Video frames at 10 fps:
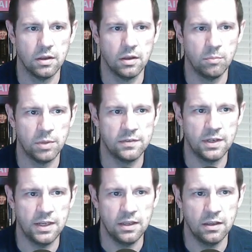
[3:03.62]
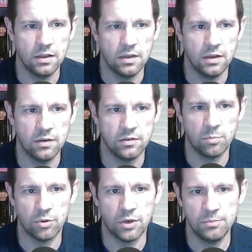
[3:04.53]
But it said, hey, here's the
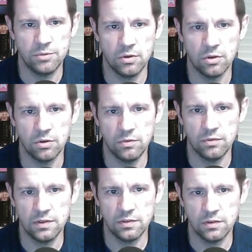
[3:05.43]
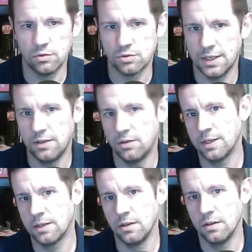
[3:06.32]
prompt. You can go use this and go try it
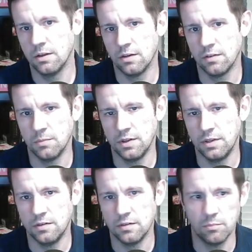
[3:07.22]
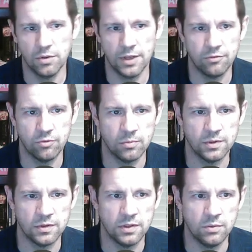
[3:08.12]
directly on some of these platforms
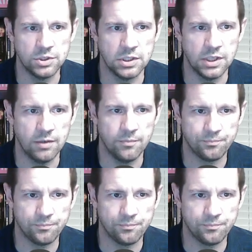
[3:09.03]
and see what you get.